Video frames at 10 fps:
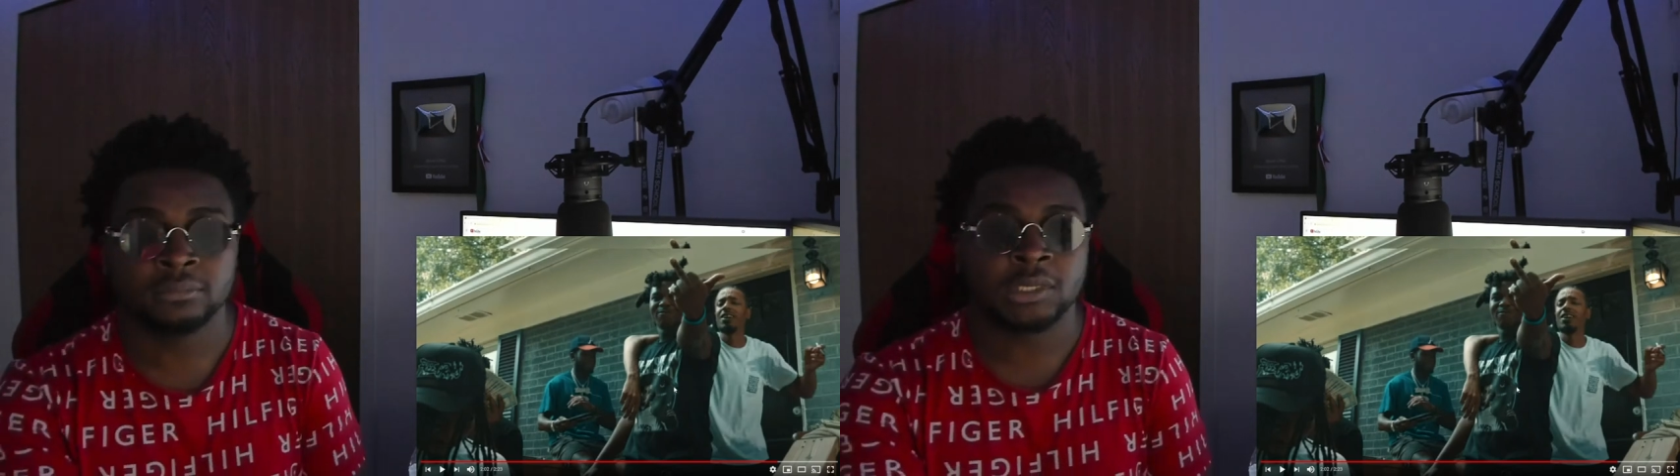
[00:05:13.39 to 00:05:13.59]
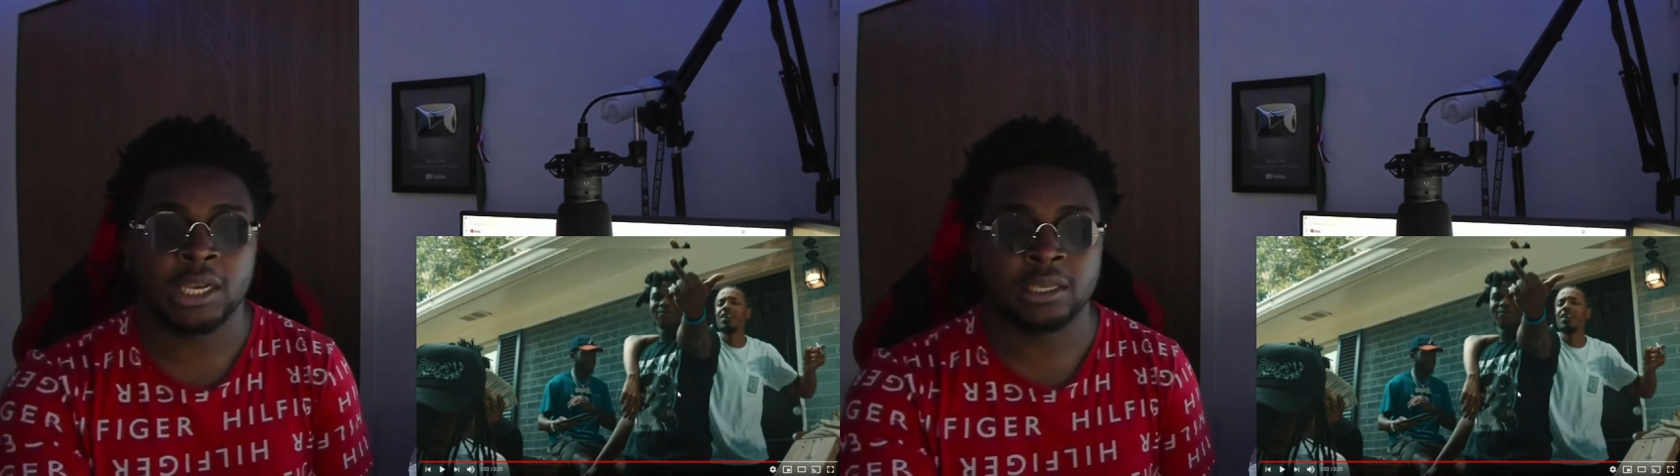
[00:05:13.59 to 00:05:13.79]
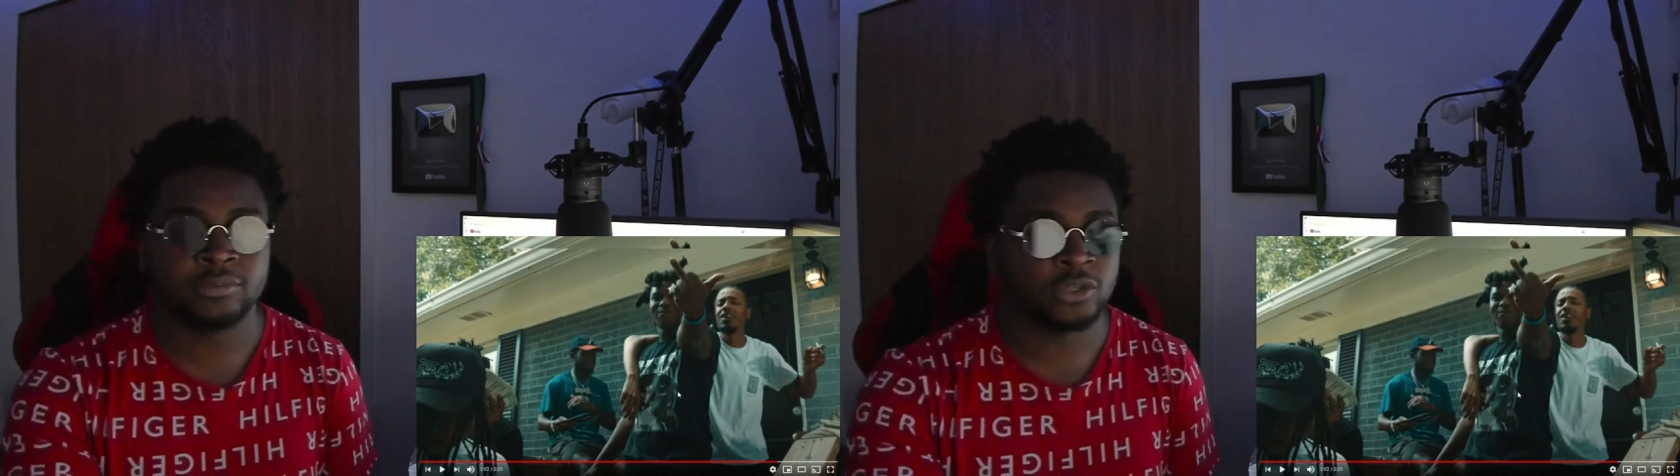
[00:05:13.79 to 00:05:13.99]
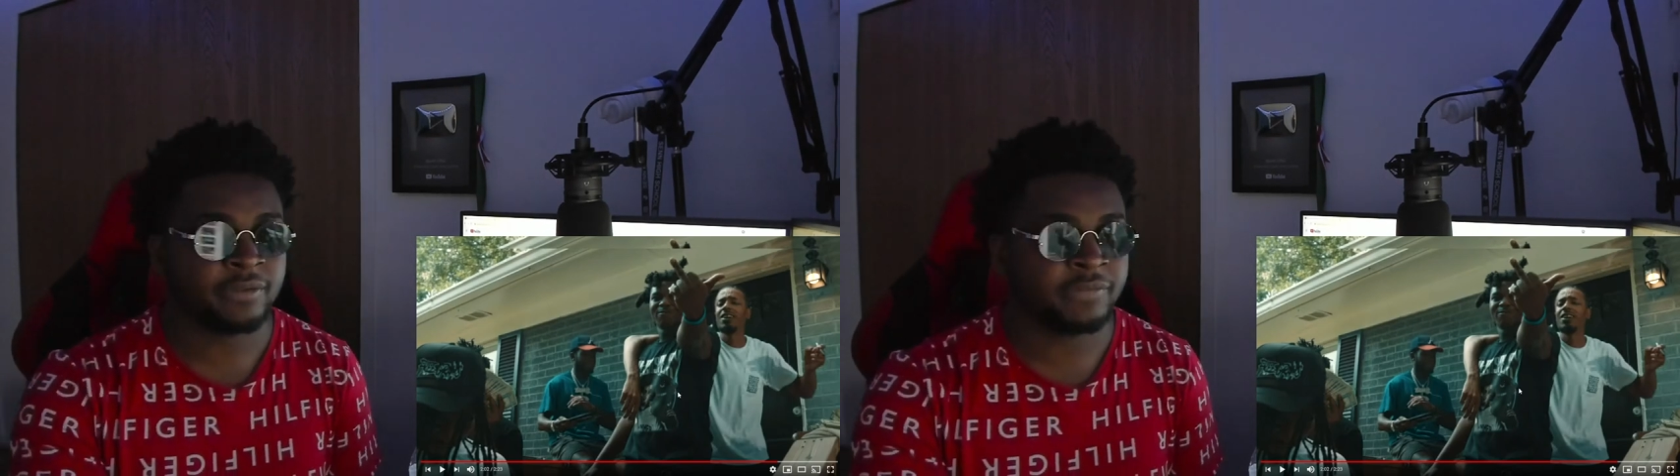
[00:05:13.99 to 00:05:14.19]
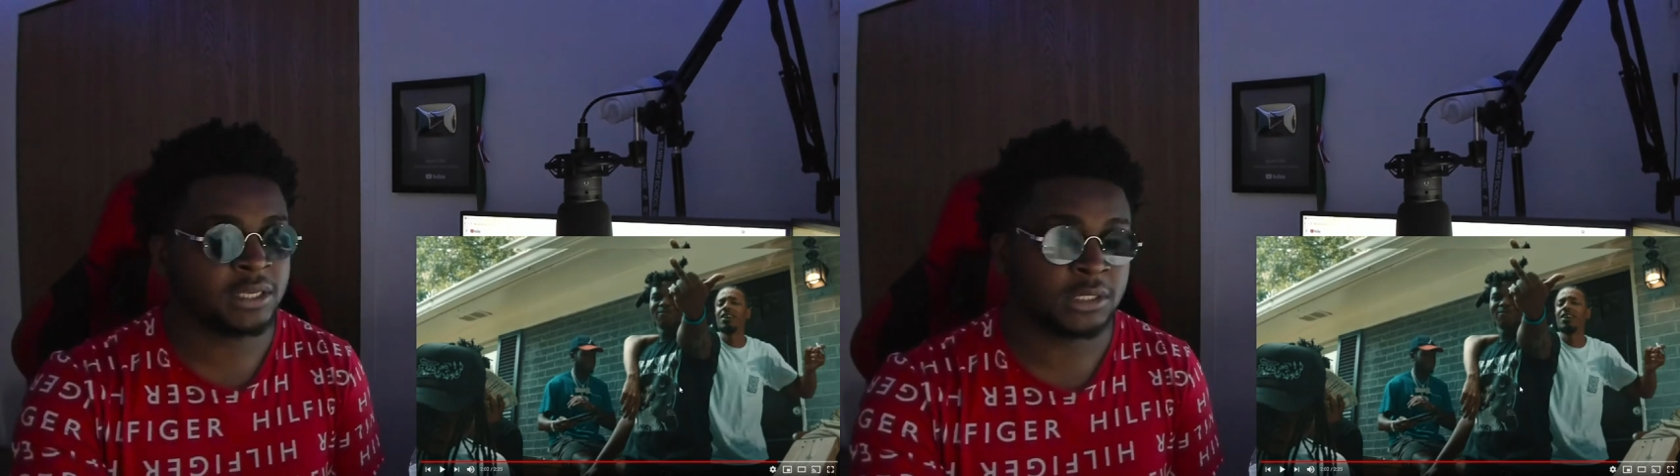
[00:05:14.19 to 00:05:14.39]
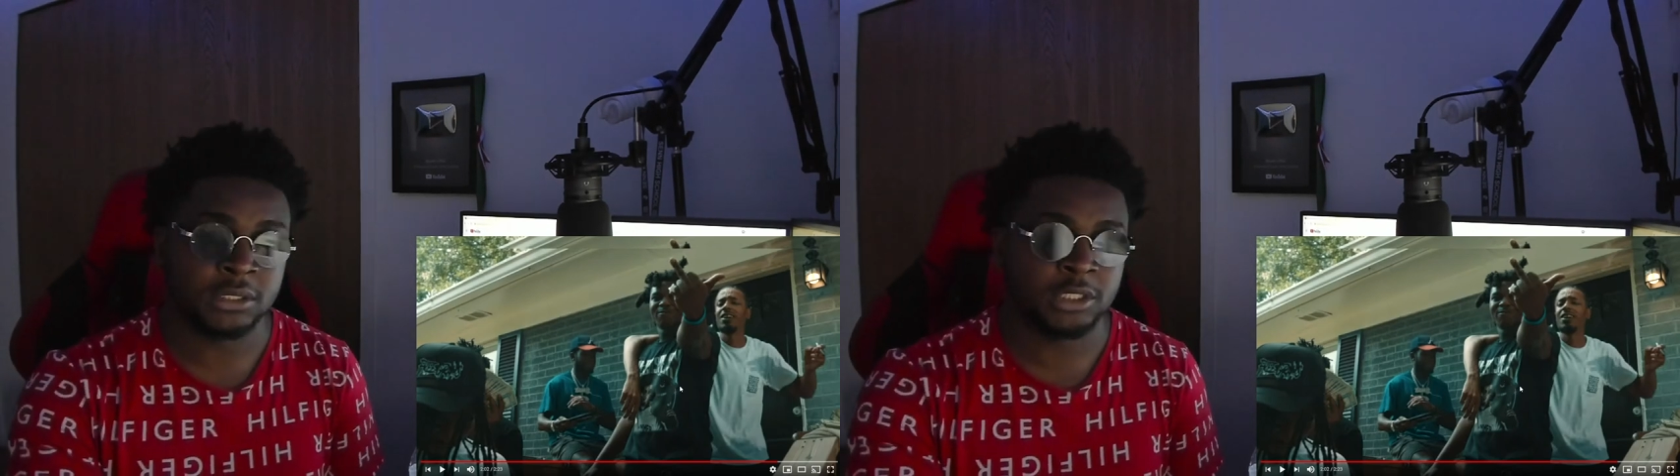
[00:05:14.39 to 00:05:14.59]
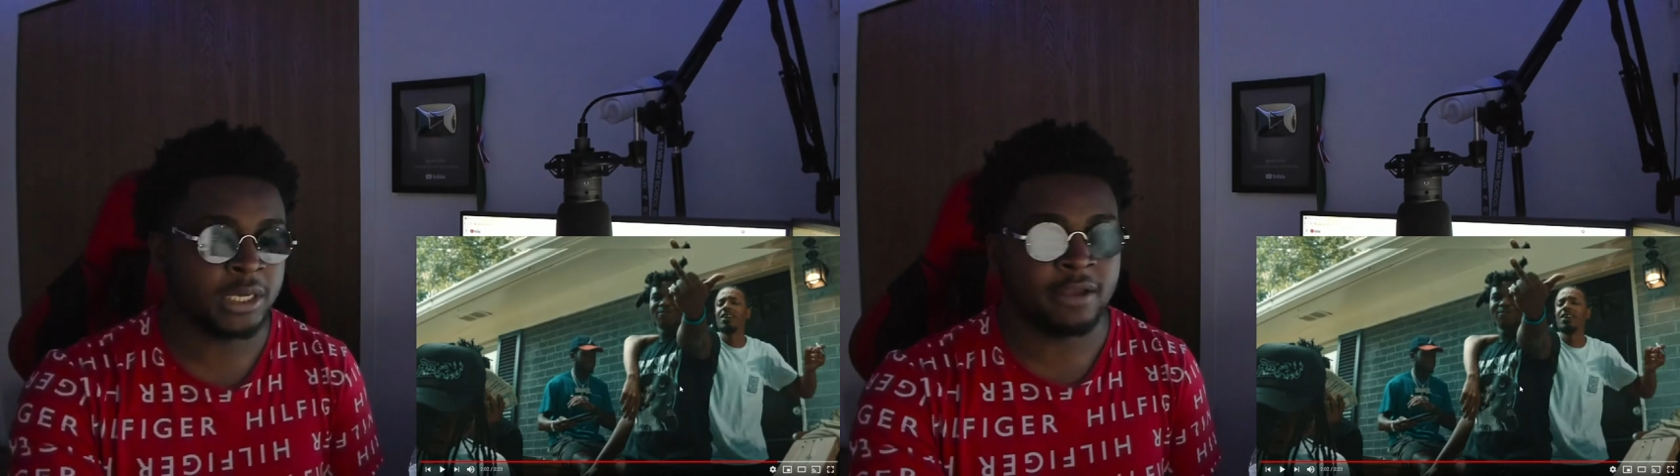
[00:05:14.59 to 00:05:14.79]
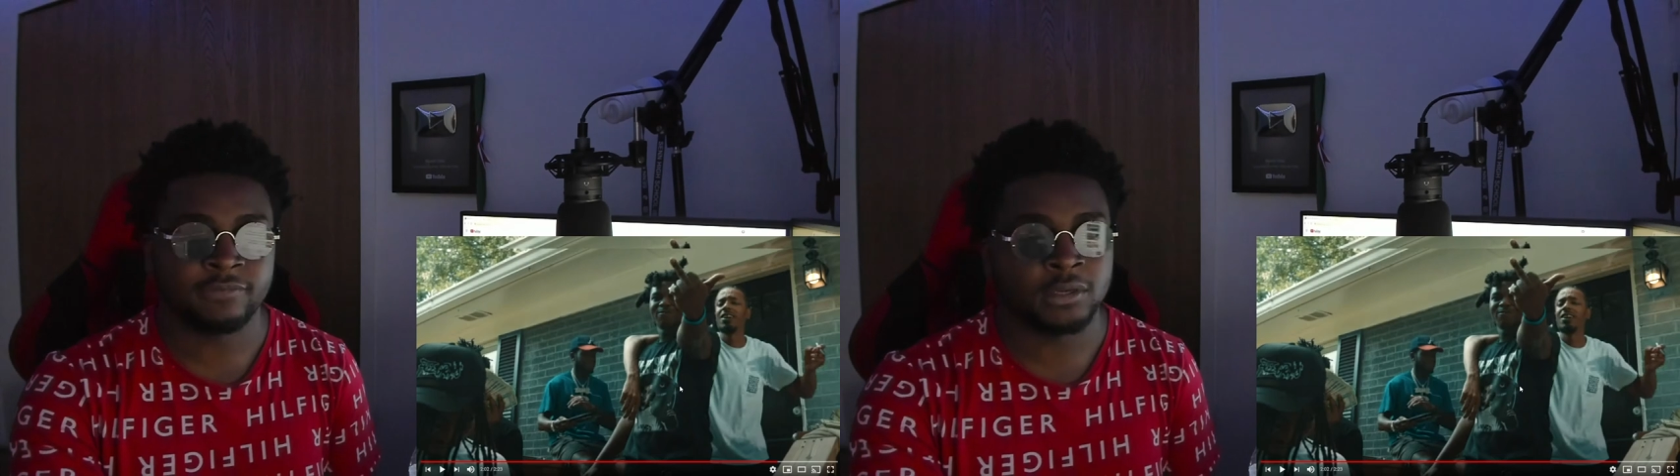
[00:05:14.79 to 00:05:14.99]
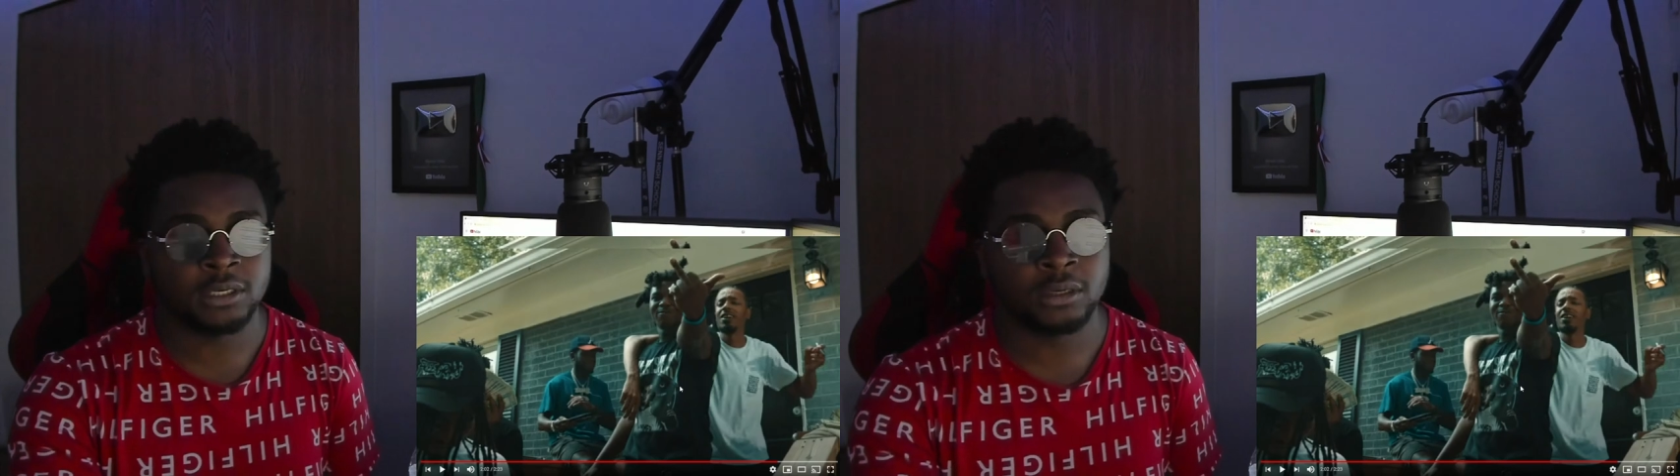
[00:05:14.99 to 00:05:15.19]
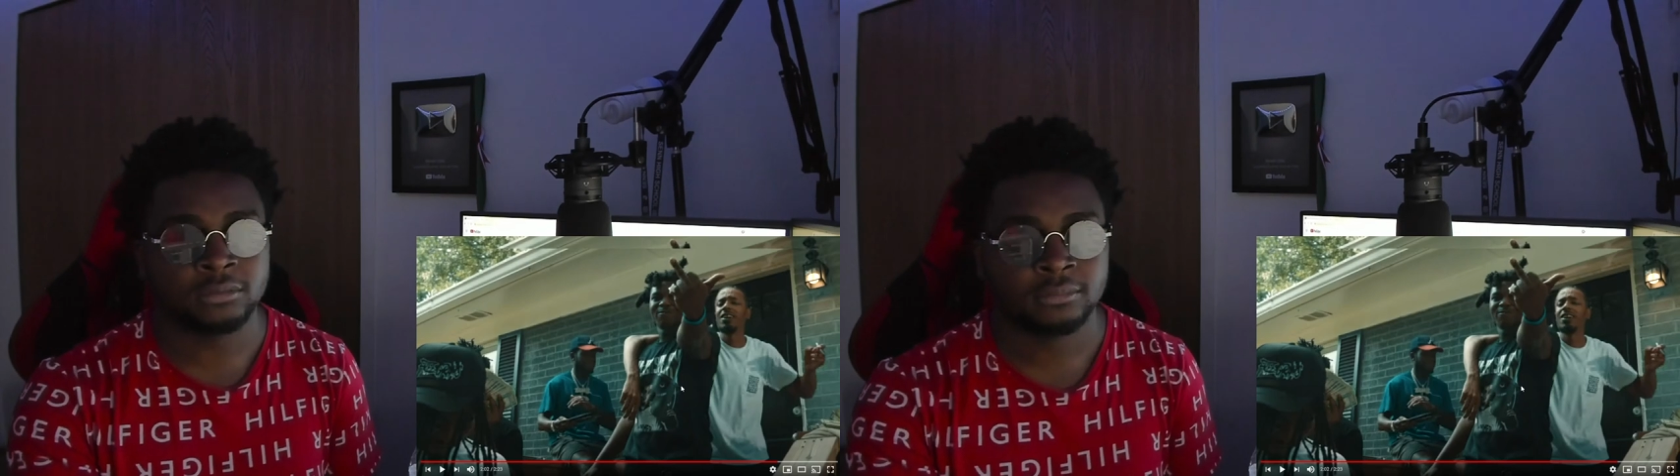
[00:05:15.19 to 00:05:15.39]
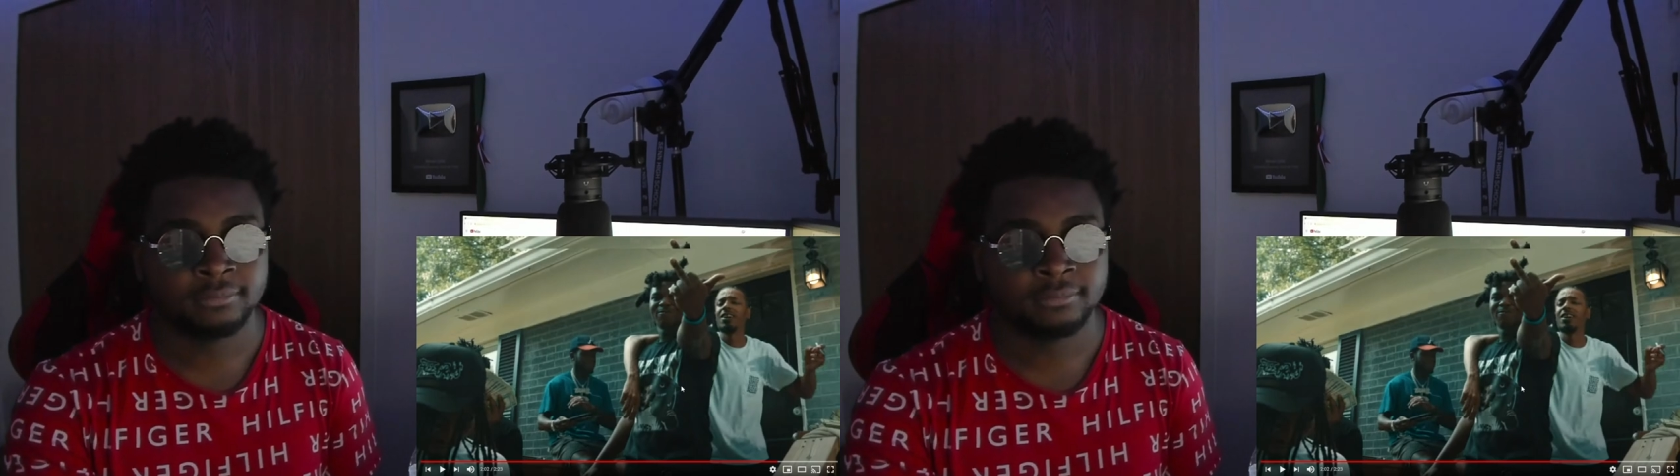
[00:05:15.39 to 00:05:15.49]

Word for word: You gotta keep a straight face, because it's not funny, though.